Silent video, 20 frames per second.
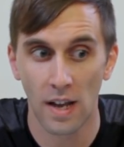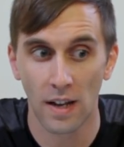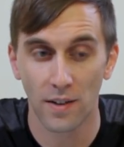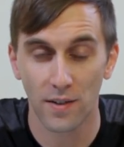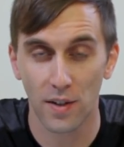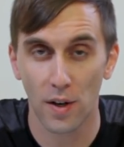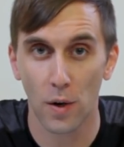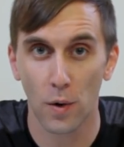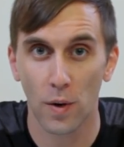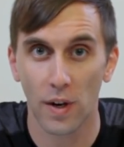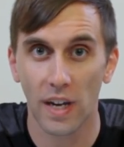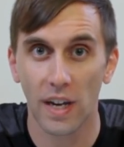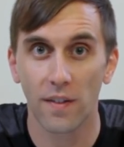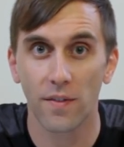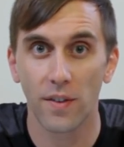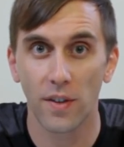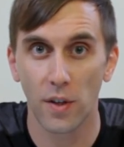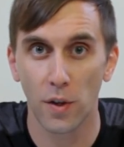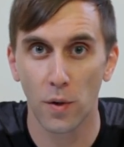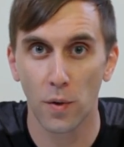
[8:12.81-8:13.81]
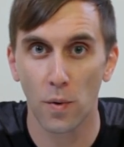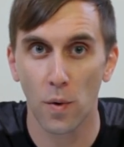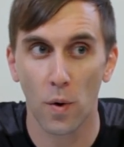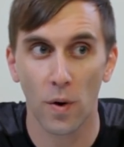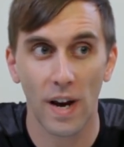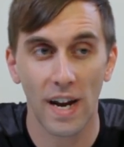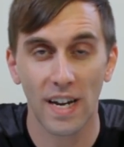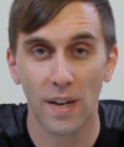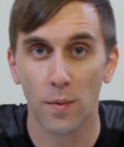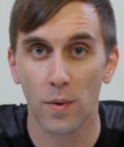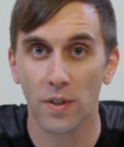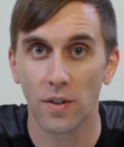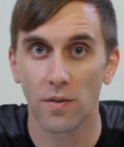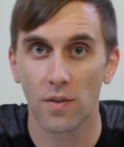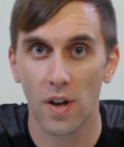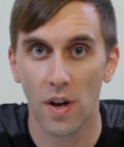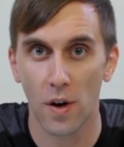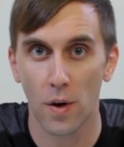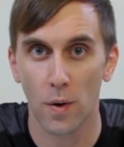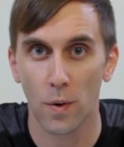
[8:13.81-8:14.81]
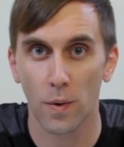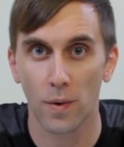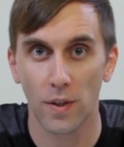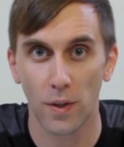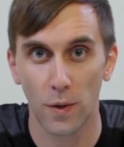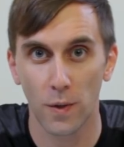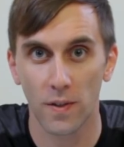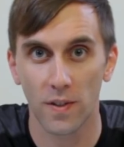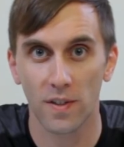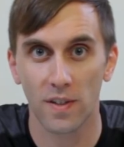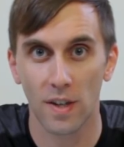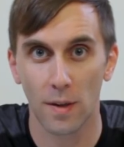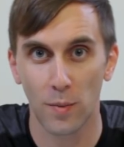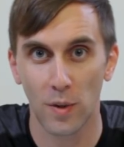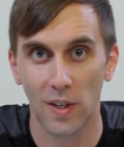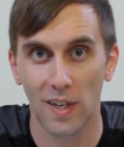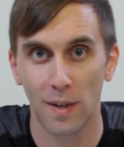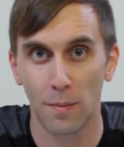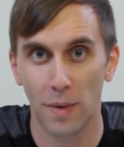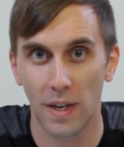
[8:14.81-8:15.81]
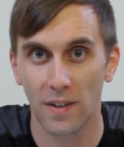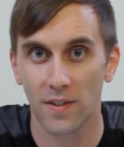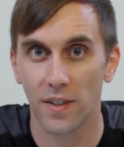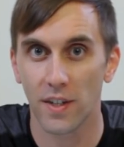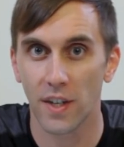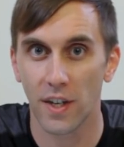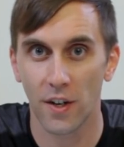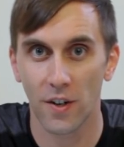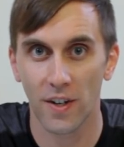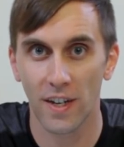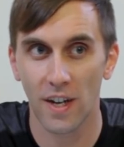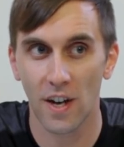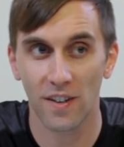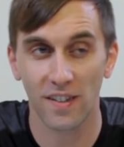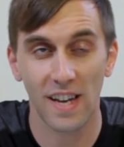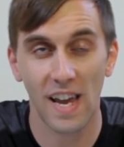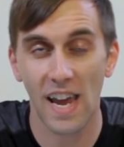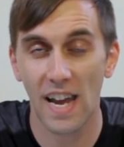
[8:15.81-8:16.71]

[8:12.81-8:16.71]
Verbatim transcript: So, if you or anyone you know uses WEP security on